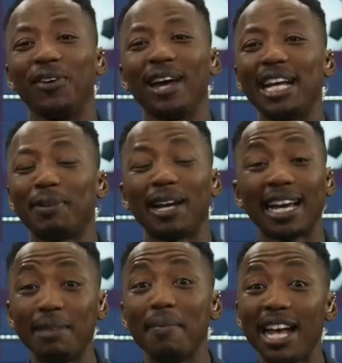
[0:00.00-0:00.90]
great, but
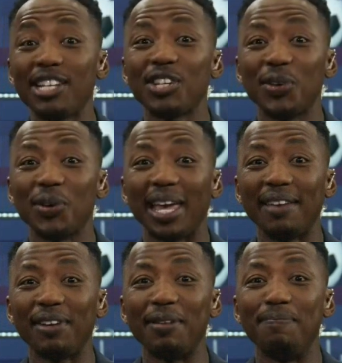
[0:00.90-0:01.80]
I can imagine you
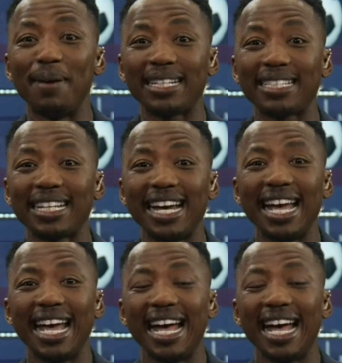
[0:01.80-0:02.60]
even better.